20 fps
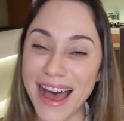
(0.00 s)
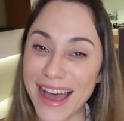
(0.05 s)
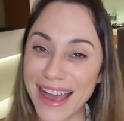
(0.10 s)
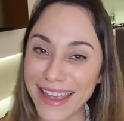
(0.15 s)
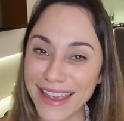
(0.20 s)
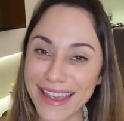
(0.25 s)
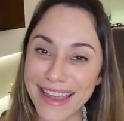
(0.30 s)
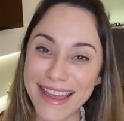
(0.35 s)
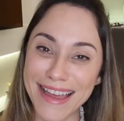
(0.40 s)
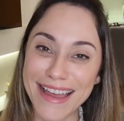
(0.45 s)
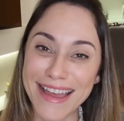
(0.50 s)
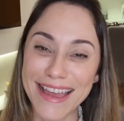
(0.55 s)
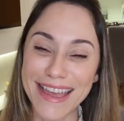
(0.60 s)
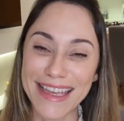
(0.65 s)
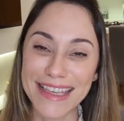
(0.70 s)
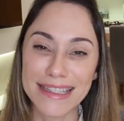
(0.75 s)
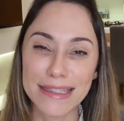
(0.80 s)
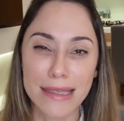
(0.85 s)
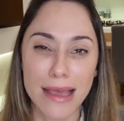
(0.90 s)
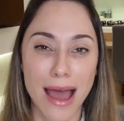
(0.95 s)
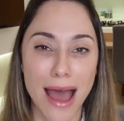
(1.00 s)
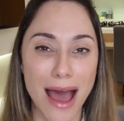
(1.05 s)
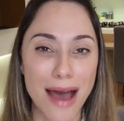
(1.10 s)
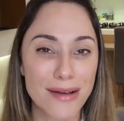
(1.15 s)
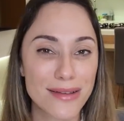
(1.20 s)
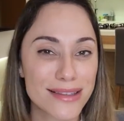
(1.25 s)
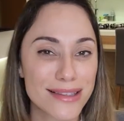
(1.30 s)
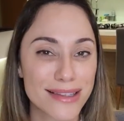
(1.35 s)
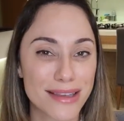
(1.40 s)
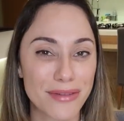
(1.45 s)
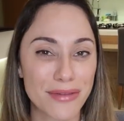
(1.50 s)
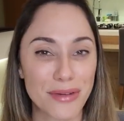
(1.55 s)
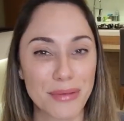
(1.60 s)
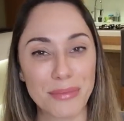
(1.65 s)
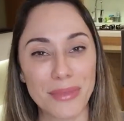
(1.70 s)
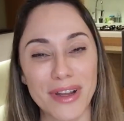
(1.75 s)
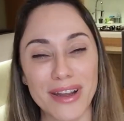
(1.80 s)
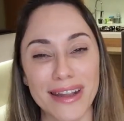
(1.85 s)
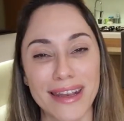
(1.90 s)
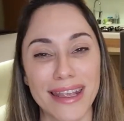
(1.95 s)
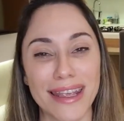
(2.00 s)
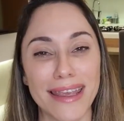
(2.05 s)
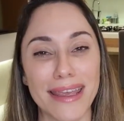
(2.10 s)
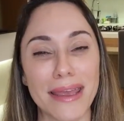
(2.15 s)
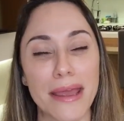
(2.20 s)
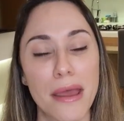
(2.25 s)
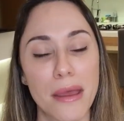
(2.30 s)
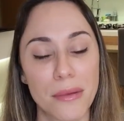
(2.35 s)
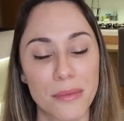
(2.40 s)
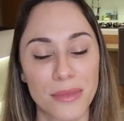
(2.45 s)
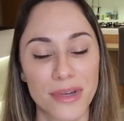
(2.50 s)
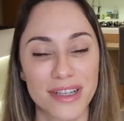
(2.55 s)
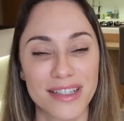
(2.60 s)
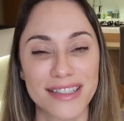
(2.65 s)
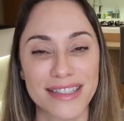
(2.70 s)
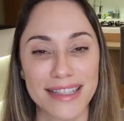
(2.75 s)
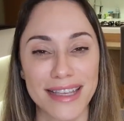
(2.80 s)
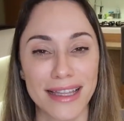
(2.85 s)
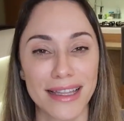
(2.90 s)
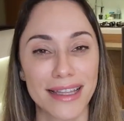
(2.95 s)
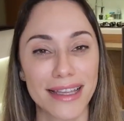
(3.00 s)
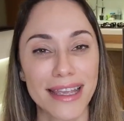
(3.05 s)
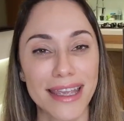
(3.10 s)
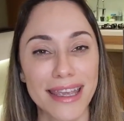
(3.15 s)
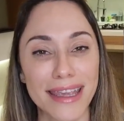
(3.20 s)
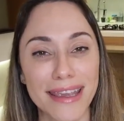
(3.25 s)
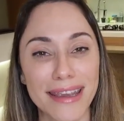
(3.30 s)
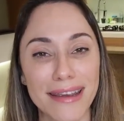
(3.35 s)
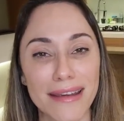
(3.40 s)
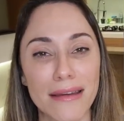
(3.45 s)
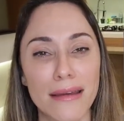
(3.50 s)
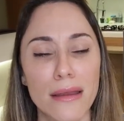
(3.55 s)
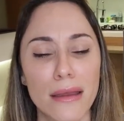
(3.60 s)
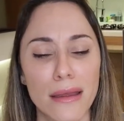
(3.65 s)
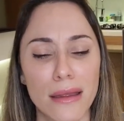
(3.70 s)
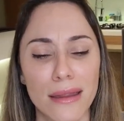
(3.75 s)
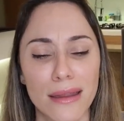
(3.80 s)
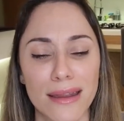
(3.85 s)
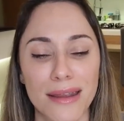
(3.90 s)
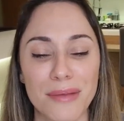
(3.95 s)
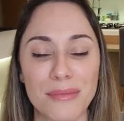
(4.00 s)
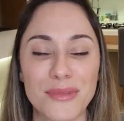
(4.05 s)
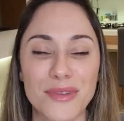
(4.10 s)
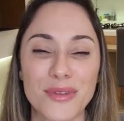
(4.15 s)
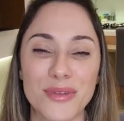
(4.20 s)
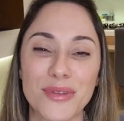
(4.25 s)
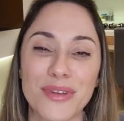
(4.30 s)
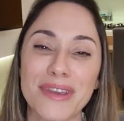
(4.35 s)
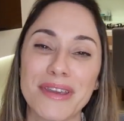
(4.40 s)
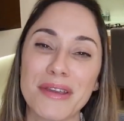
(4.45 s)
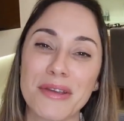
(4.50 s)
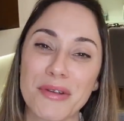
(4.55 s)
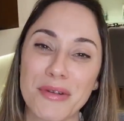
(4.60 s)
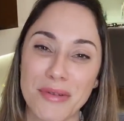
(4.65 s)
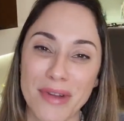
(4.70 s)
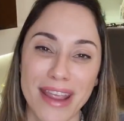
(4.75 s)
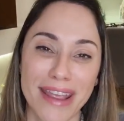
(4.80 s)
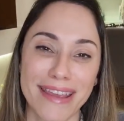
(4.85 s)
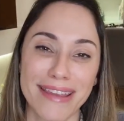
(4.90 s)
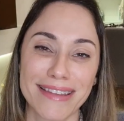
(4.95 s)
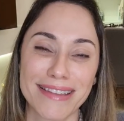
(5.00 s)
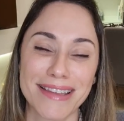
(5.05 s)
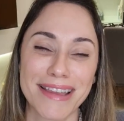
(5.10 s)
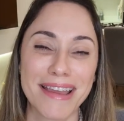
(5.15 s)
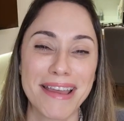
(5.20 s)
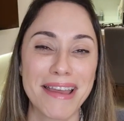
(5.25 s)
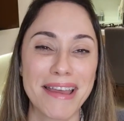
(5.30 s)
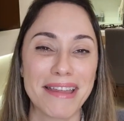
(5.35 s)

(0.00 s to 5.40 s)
Hi guys, how's everybody? Marcella here and I'm doing great.